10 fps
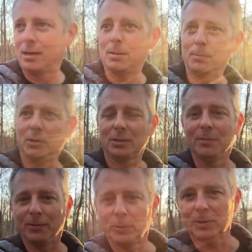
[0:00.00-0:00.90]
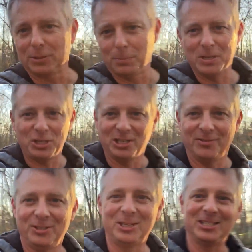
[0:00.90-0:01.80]
multi-focused mission, if
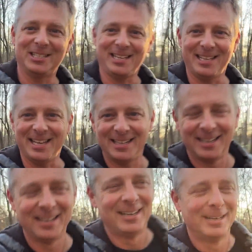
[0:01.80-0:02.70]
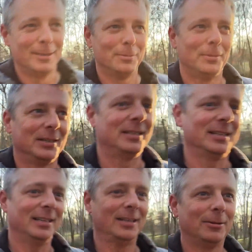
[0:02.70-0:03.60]
you could say that.
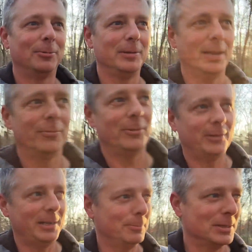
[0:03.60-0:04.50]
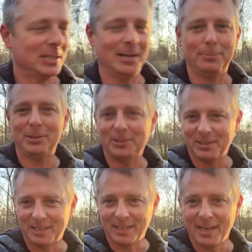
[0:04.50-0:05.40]
But we never miss an
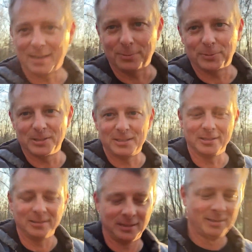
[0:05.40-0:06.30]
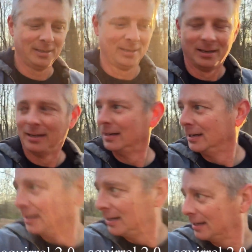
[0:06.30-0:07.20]
opportunity to get out in the woods and
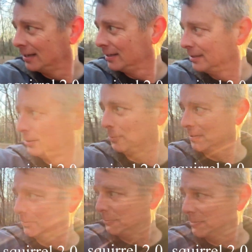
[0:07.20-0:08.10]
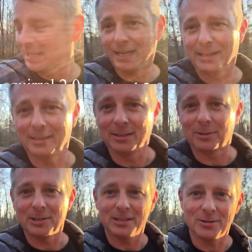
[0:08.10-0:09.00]
do whatever we can to
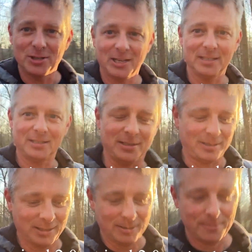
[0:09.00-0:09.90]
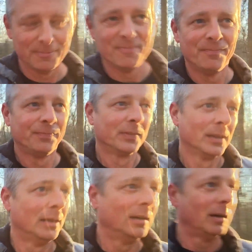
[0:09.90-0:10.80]
increase our chances
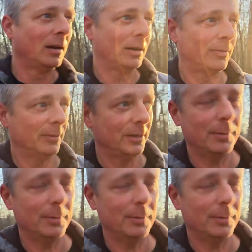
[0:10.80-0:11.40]
for the